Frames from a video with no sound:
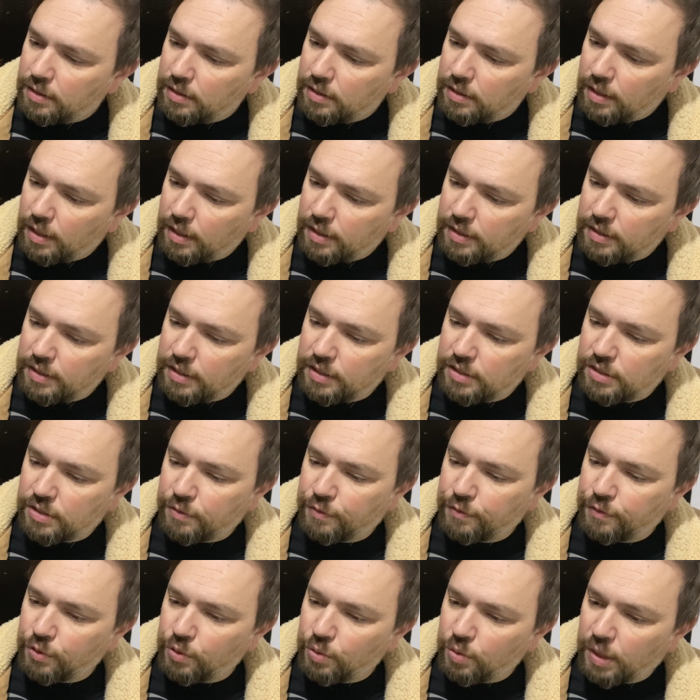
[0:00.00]
I think there's a
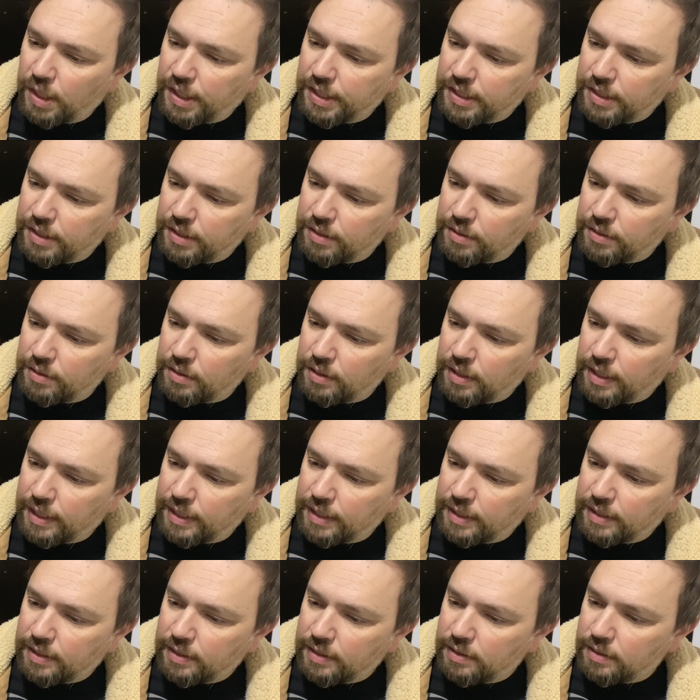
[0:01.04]
few other like
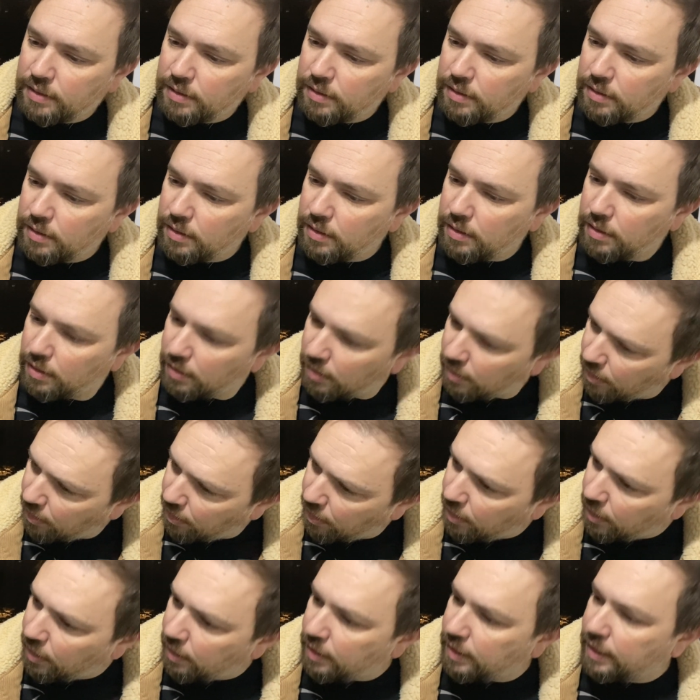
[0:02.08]

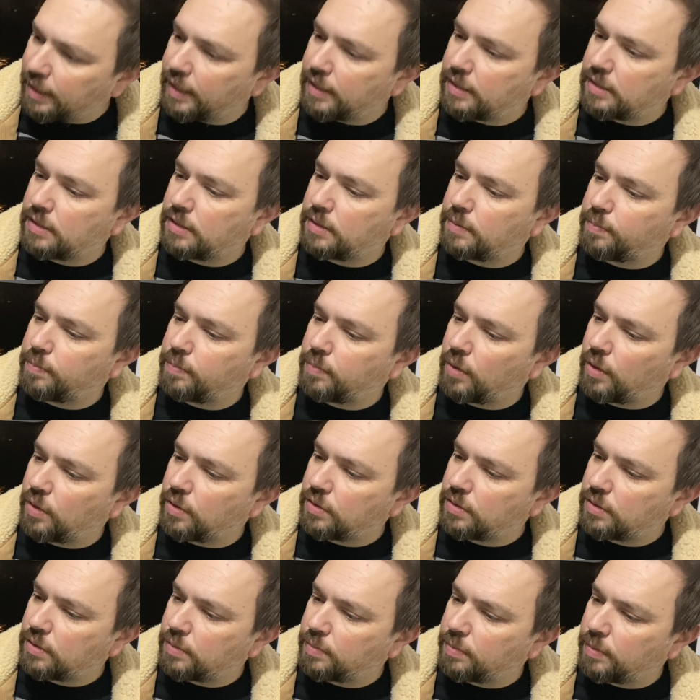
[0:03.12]
guest
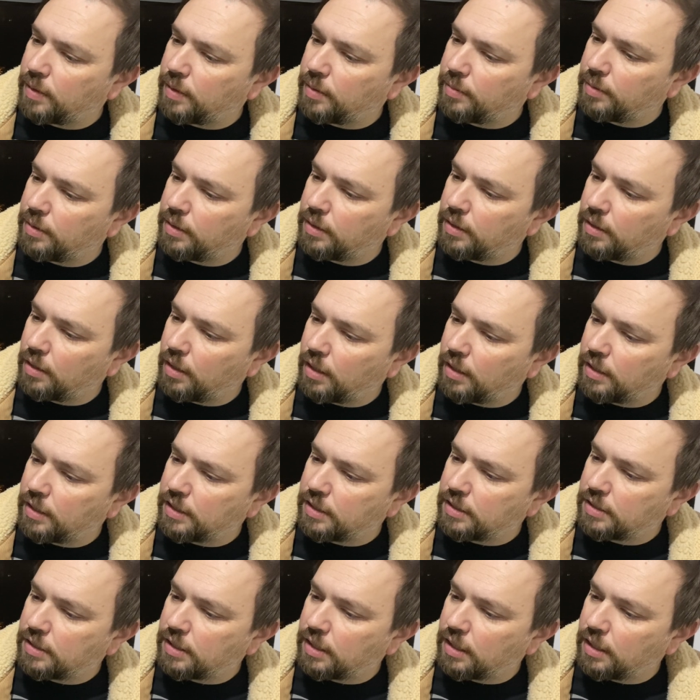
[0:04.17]
spots maybe. Oh,
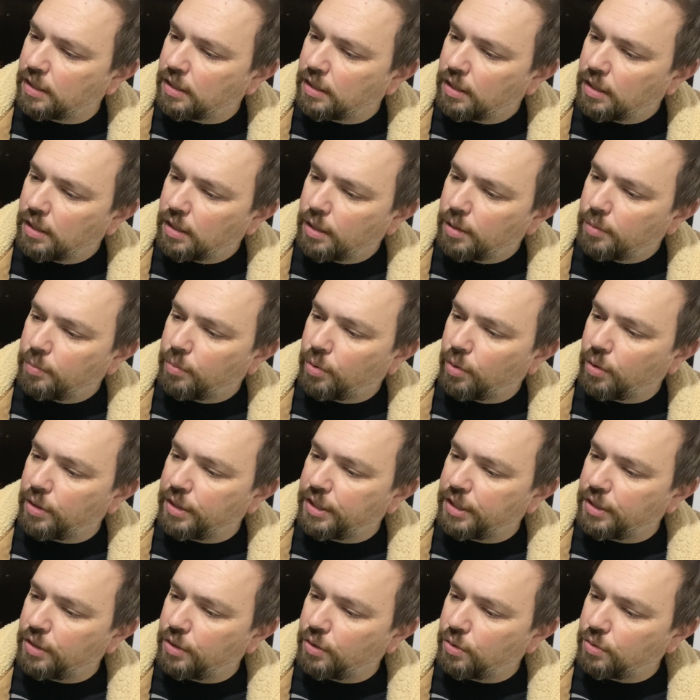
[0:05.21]
there's
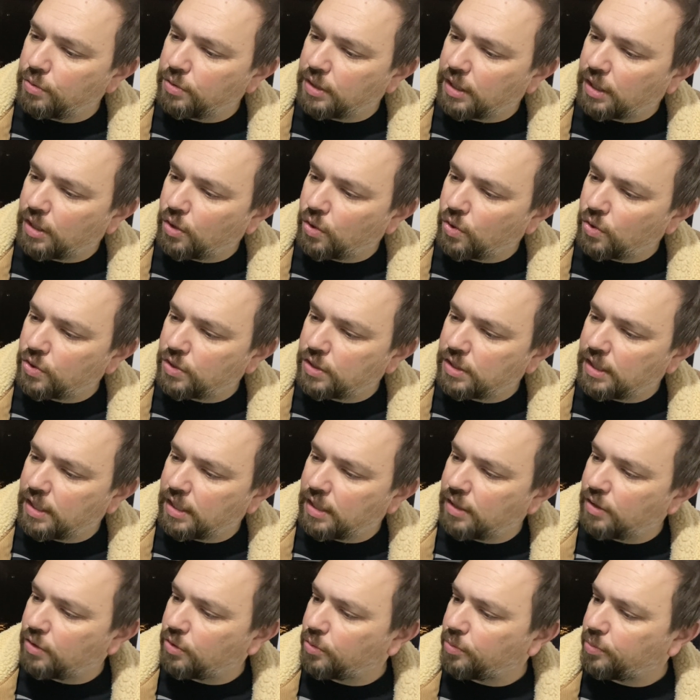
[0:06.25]
Paulino da Costa
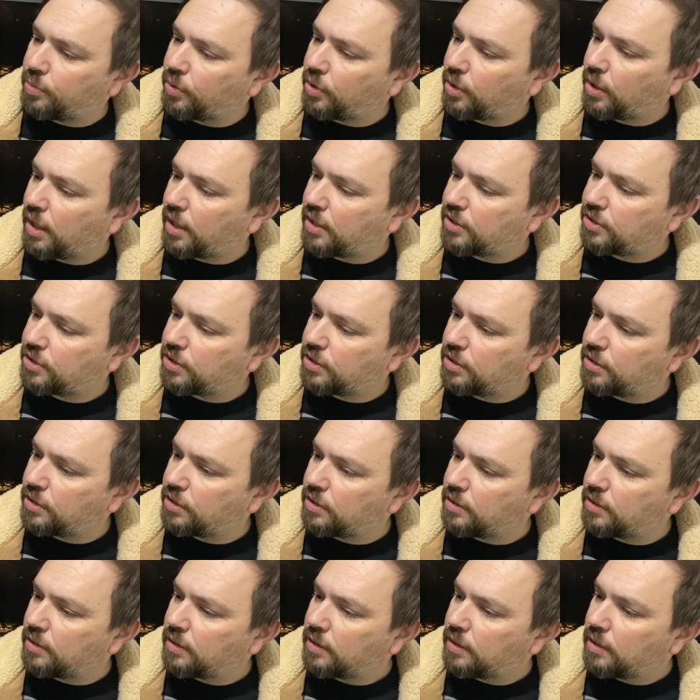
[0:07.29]
on
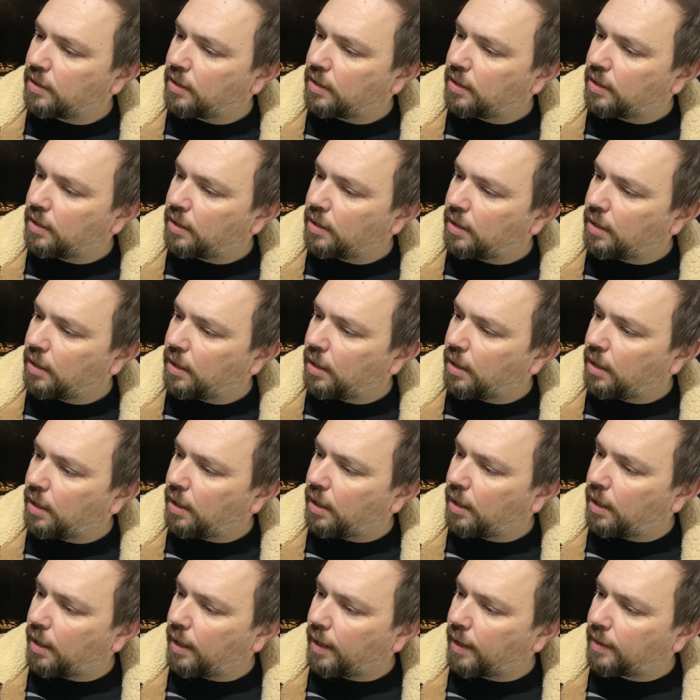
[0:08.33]
percussion.
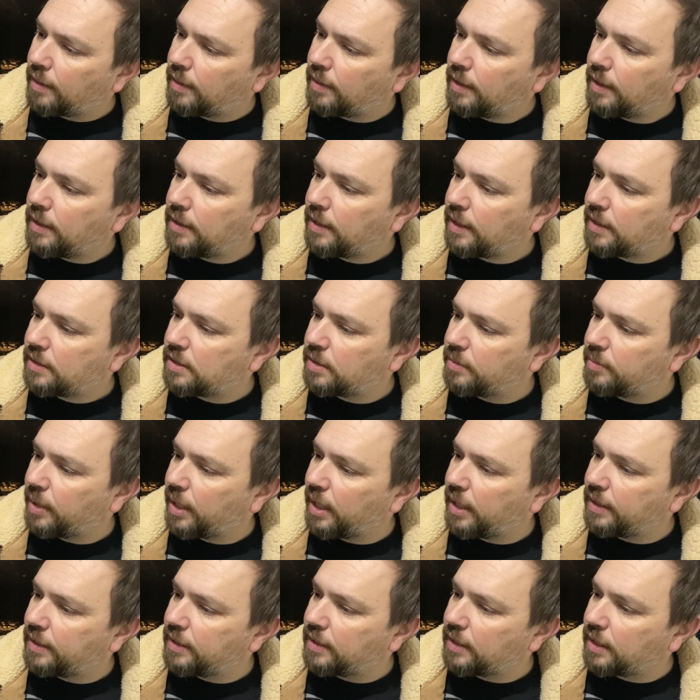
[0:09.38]
I think that's
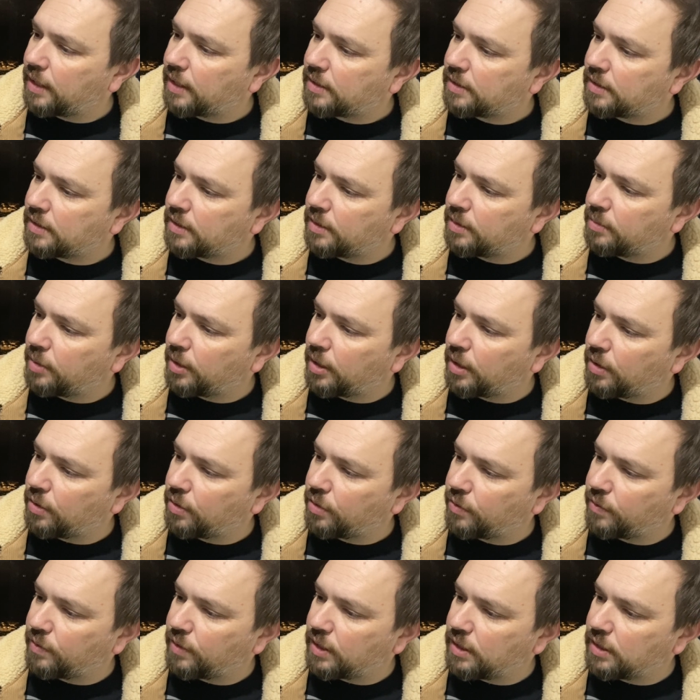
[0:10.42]
about it actually, by the look
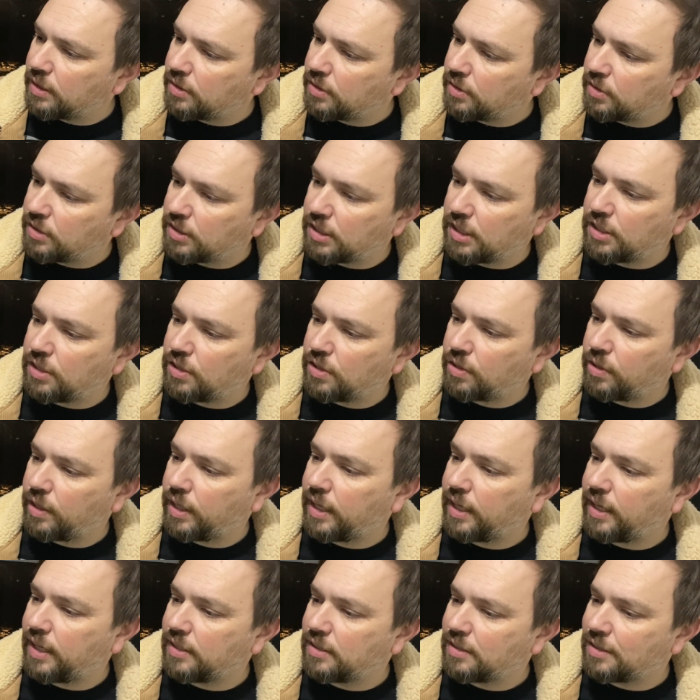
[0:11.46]
of things, because each
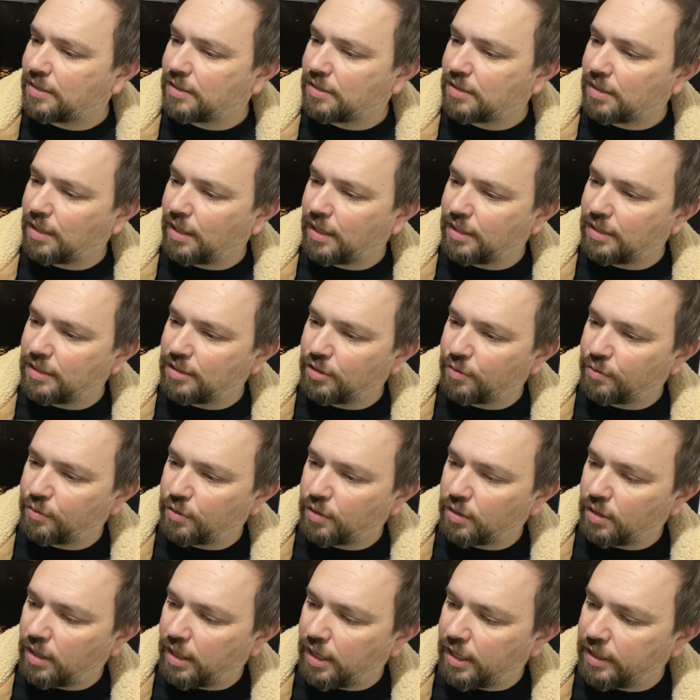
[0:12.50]
track has a slightly
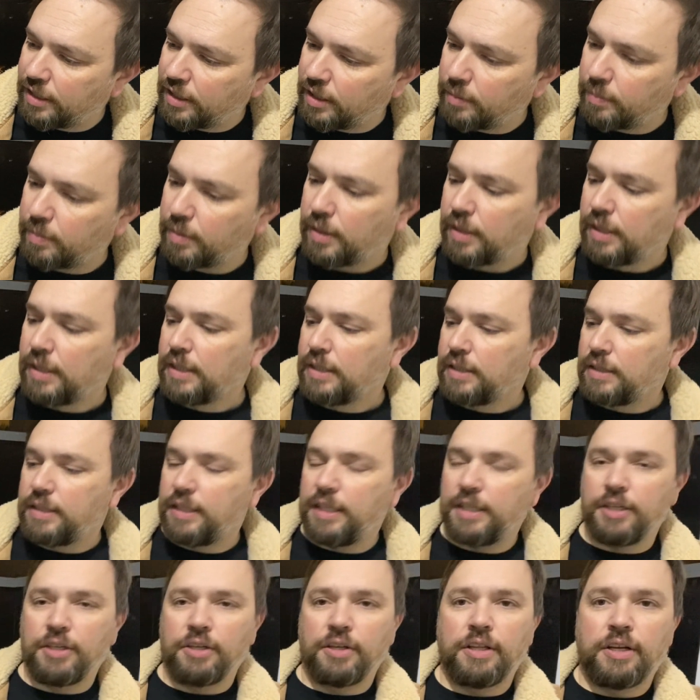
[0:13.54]
different lineup. There
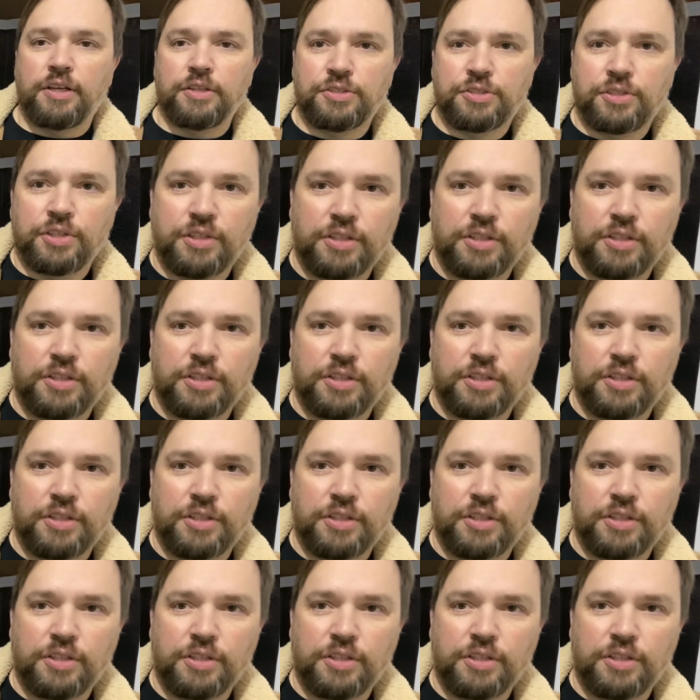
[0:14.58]
you go, I'll show you